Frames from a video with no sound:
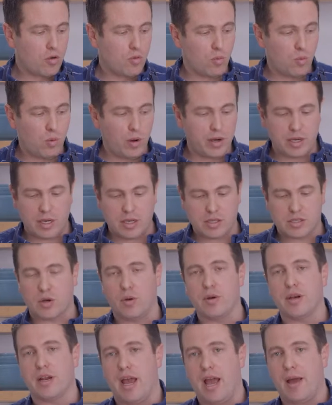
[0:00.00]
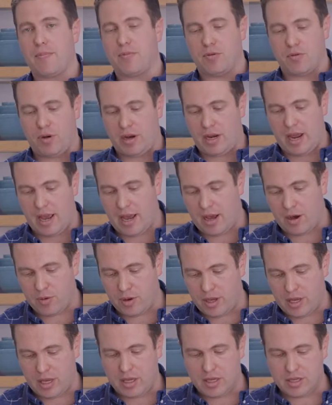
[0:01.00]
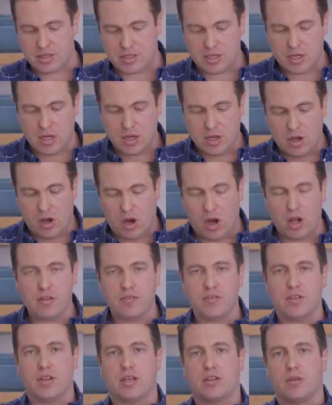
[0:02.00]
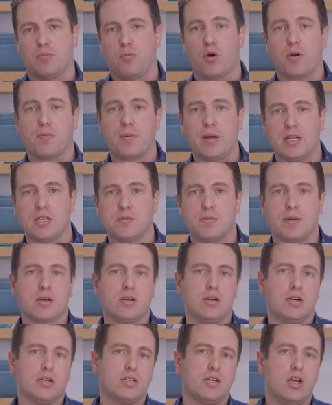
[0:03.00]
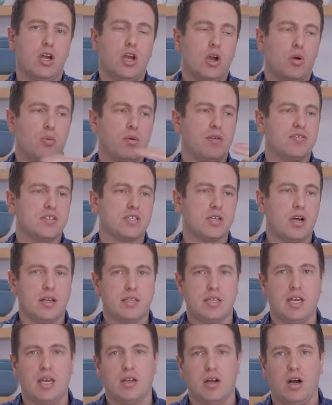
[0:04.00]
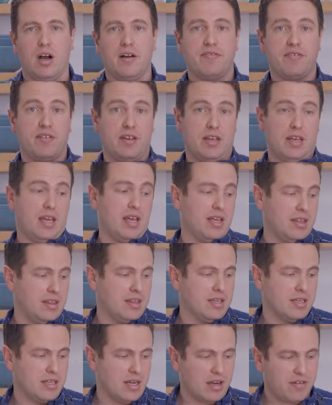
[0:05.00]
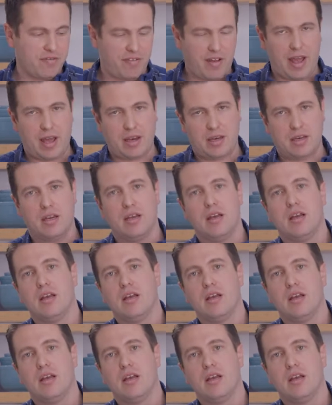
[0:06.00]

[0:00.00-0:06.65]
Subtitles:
what is going to happen right now is the pork belly's been cooked. We've sauteed off in the duck fat,